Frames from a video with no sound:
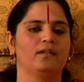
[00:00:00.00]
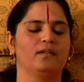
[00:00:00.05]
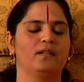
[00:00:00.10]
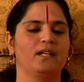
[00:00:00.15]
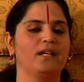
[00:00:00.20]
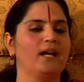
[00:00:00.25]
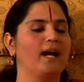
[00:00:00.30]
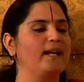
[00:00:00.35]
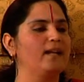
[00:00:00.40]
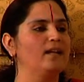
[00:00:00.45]
The
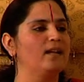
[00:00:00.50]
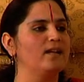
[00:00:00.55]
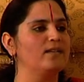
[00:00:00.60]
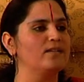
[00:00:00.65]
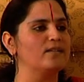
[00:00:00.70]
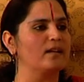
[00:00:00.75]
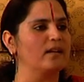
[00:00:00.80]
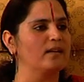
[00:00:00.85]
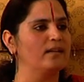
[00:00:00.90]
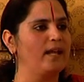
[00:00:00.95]

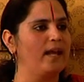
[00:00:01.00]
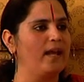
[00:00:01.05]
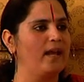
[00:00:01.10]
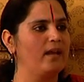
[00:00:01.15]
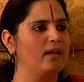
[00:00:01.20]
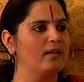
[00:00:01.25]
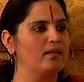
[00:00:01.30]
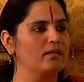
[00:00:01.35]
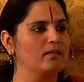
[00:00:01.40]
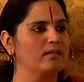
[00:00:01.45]
guidelines are
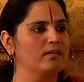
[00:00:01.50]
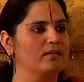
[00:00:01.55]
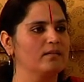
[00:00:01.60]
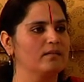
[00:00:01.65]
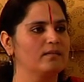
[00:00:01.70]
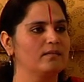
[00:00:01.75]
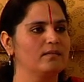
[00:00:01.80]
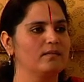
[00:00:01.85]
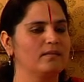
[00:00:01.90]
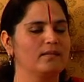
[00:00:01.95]
there.
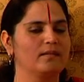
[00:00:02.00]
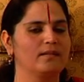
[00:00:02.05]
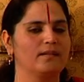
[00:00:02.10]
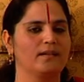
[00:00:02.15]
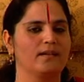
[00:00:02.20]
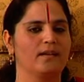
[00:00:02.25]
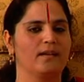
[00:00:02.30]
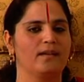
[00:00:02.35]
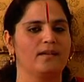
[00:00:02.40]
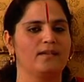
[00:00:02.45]

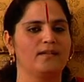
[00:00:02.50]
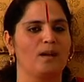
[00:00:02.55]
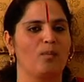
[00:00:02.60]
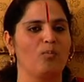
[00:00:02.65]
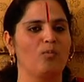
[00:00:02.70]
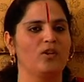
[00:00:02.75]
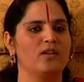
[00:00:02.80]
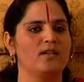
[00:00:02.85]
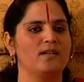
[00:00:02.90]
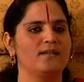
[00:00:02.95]

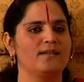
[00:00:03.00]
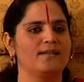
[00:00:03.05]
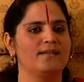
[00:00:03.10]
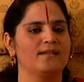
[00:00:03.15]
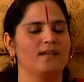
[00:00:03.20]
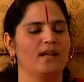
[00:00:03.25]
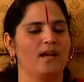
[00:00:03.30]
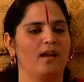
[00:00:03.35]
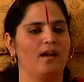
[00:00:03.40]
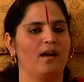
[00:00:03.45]
Someone
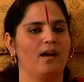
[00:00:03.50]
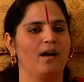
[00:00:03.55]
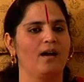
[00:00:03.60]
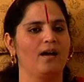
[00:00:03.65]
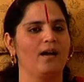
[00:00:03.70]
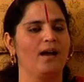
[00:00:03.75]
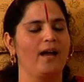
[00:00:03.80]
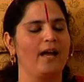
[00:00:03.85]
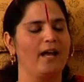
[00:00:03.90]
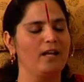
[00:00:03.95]
is
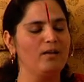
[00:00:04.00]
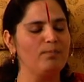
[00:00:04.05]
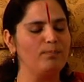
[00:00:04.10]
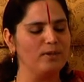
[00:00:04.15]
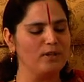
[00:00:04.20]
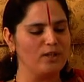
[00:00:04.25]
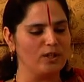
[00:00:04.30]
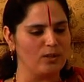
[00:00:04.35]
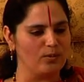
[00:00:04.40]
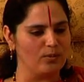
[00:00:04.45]

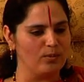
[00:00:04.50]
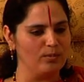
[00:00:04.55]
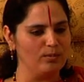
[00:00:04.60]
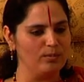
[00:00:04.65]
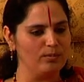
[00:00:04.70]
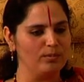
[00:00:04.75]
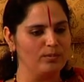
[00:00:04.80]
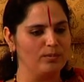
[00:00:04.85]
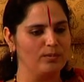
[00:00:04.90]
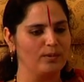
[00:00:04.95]
helping you
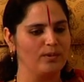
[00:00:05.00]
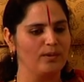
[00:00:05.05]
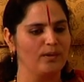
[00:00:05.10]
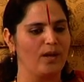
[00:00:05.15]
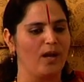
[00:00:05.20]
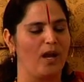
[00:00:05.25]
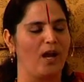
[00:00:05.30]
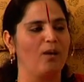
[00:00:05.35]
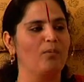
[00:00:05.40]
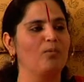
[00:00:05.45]

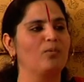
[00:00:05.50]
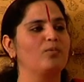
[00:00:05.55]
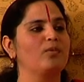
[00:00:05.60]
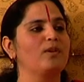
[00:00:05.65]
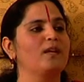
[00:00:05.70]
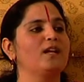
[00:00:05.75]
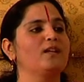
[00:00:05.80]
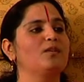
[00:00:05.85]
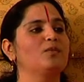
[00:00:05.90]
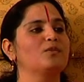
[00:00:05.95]
how to
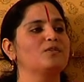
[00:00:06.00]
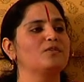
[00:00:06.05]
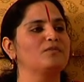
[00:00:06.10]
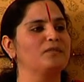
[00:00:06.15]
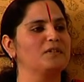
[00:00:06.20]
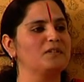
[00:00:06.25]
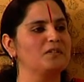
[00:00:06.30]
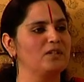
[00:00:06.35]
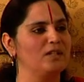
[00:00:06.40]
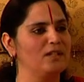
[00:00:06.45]
take those
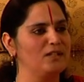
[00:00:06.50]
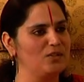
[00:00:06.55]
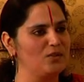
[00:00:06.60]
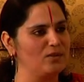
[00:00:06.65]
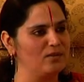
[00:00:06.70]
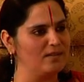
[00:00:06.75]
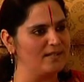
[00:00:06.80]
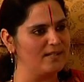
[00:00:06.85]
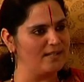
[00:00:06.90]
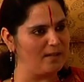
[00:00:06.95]
first
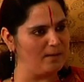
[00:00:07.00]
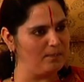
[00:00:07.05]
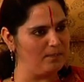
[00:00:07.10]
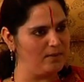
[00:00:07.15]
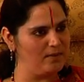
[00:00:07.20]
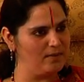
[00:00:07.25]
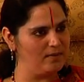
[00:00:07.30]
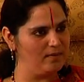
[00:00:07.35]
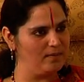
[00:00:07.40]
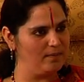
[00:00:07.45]
initial
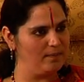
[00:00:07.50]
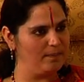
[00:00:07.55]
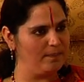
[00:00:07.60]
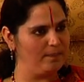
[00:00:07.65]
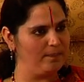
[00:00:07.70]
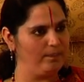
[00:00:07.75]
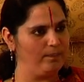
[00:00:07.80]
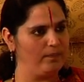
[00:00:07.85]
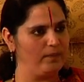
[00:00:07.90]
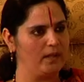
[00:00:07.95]
steps.
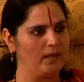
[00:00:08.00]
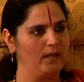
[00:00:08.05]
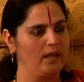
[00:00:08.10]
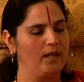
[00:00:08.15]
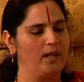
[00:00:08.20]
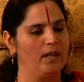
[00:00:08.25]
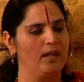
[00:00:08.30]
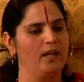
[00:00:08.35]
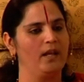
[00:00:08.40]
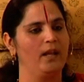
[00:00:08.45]

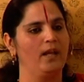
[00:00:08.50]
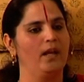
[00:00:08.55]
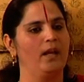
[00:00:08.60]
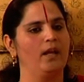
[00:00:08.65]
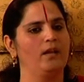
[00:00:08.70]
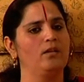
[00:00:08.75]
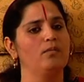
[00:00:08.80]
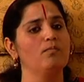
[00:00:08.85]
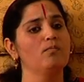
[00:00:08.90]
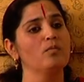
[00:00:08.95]

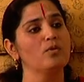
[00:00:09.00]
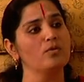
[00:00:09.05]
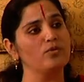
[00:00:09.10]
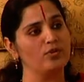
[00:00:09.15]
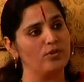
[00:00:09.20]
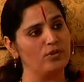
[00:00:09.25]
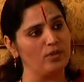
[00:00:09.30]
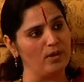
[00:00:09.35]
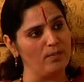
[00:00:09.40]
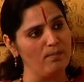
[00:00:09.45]
And the
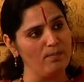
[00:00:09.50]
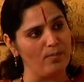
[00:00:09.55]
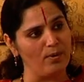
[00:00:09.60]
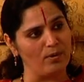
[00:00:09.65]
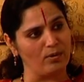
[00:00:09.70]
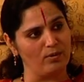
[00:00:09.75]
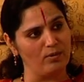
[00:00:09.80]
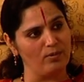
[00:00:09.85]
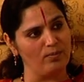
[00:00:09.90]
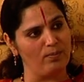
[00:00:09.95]
most
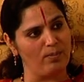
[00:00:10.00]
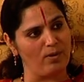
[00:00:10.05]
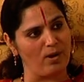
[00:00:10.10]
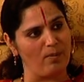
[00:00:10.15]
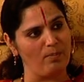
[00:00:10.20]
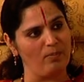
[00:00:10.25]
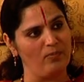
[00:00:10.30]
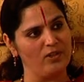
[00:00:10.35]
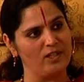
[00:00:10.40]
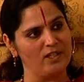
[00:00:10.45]
important
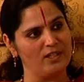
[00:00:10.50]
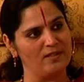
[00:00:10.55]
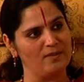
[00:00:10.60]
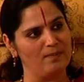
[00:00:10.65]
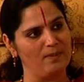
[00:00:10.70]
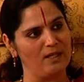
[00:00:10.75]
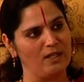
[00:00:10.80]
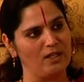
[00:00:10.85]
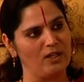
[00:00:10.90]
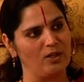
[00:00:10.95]
prop which is
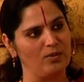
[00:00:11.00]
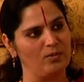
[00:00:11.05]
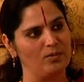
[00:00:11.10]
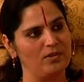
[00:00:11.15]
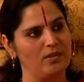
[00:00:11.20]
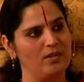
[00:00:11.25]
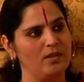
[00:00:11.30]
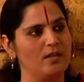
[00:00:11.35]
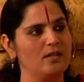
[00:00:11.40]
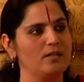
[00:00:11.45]
being
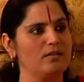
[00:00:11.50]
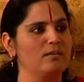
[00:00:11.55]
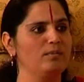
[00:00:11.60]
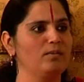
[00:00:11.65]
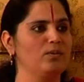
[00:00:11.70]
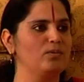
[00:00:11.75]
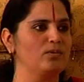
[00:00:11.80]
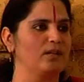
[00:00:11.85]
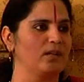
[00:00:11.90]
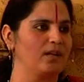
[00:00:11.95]
used is the
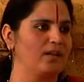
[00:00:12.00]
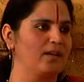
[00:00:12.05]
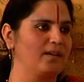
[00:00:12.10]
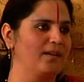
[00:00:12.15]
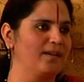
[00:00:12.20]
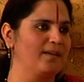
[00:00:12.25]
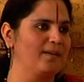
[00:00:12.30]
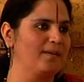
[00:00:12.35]
music.